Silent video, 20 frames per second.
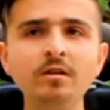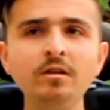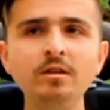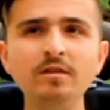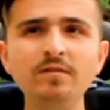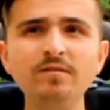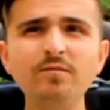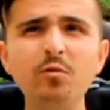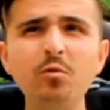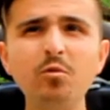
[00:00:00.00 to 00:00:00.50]

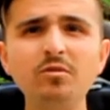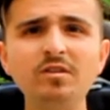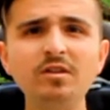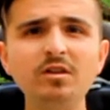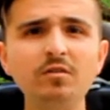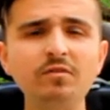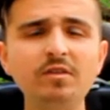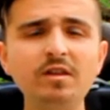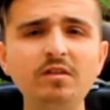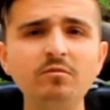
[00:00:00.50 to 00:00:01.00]
40
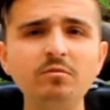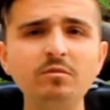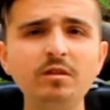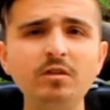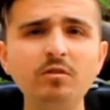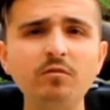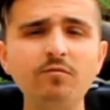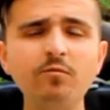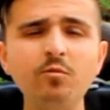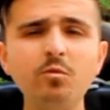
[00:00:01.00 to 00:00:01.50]
of these we've done,
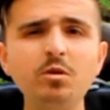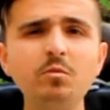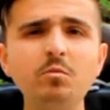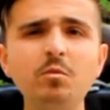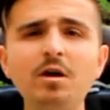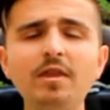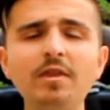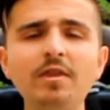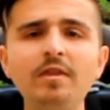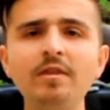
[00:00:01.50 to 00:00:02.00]
or
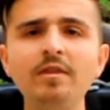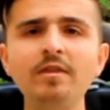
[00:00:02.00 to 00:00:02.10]
41.